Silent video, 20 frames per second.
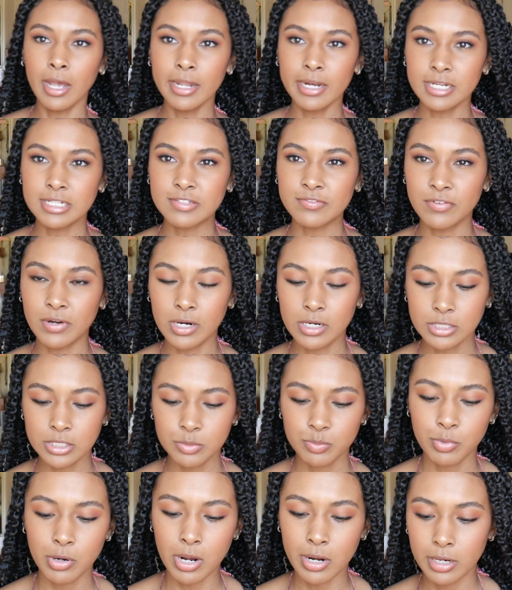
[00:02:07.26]
And as far as
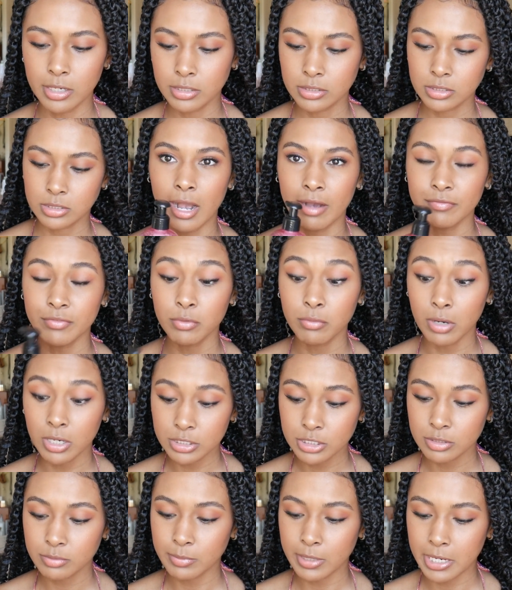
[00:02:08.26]
products, after
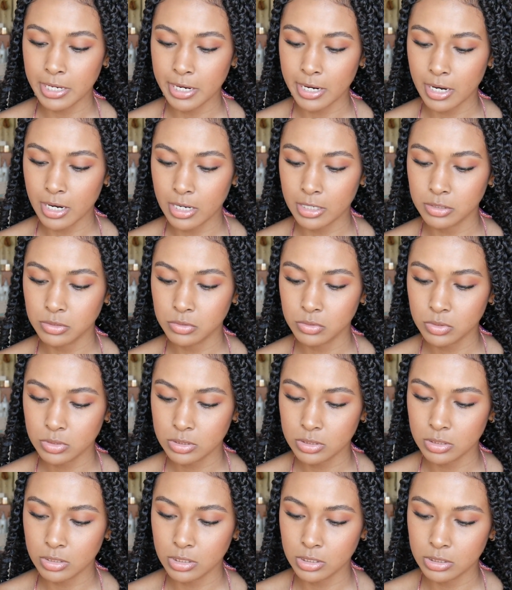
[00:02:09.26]
washing my hair, I
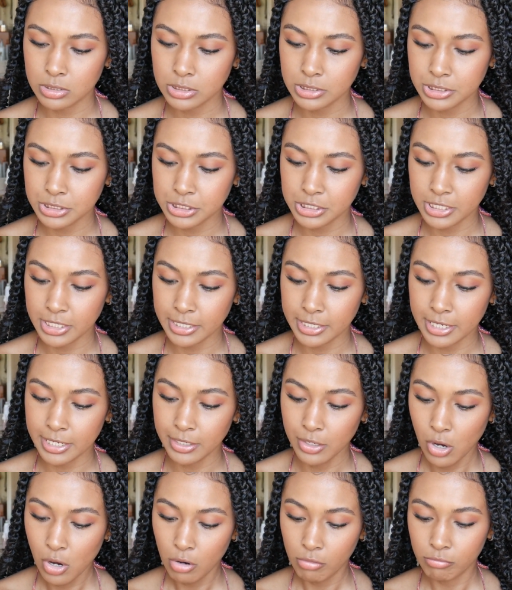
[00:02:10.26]
used the
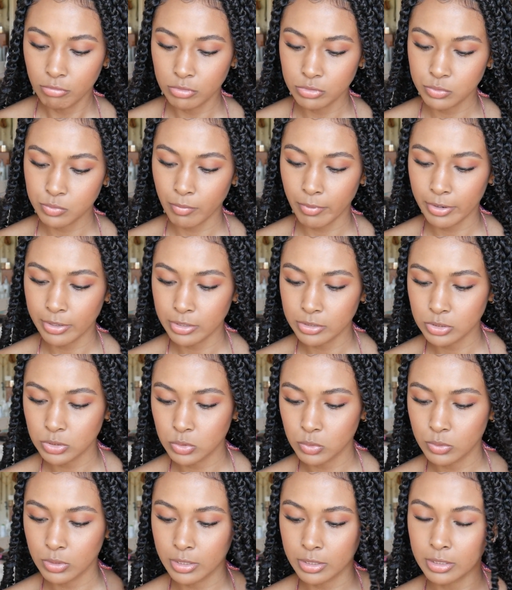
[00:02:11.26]
tgin Rose Water
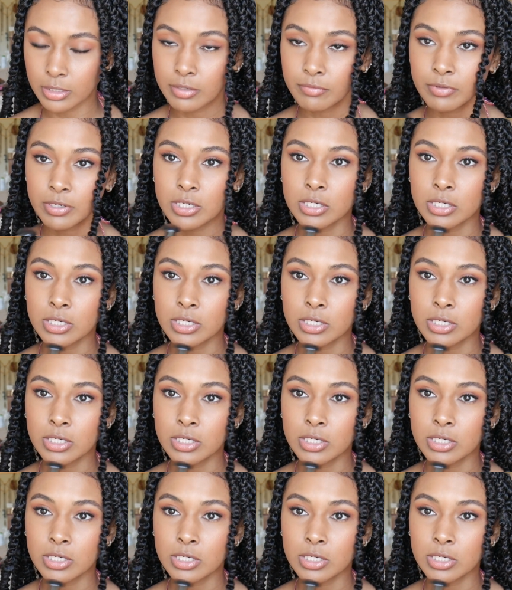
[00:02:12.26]
Soothing Leave-In